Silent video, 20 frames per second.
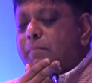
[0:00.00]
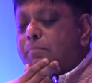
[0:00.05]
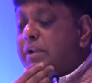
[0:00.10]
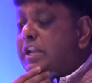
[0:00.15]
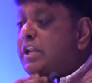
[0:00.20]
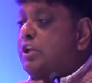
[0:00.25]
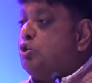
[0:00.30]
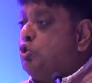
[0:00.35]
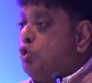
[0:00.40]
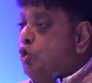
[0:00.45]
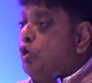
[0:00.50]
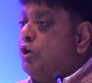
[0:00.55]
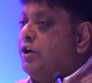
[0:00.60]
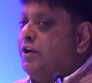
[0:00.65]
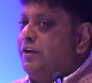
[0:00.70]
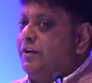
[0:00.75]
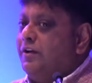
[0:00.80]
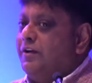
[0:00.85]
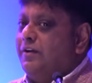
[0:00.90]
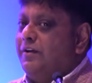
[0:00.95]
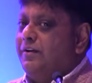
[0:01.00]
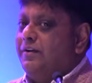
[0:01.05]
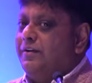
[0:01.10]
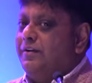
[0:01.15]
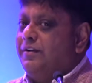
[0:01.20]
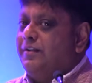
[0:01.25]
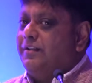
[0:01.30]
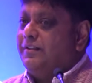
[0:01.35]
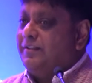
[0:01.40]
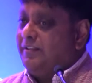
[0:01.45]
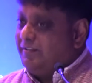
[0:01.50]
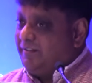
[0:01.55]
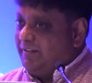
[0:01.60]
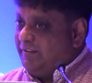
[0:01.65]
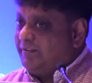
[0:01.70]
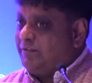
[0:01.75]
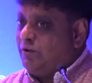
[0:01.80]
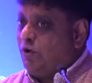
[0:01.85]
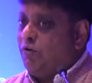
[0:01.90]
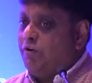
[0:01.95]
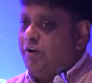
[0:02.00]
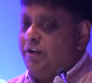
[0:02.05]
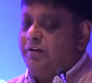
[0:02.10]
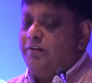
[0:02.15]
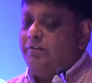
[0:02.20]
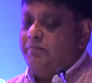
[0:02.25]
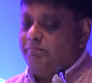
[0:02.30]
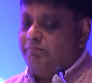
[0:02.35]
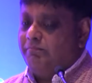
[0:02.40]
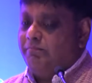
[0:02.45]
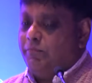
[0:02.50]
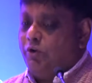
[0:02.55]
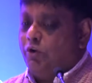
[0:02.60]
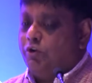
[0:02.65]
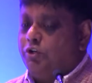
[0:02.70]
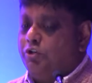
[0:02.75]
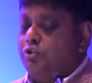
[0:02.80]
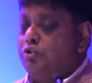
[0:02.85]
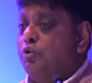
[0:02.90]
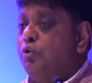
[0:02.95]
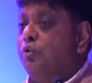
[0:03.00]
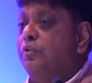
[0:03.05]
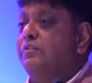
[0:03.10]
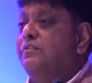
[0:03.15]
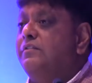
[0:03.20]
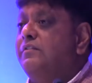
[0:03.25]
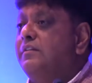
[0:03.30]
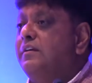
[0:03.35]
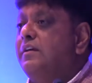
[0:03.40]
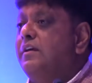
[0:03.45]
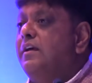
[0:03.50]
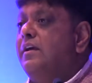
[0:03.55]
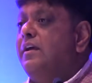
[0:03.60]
But it took this historian, Dr. Jones,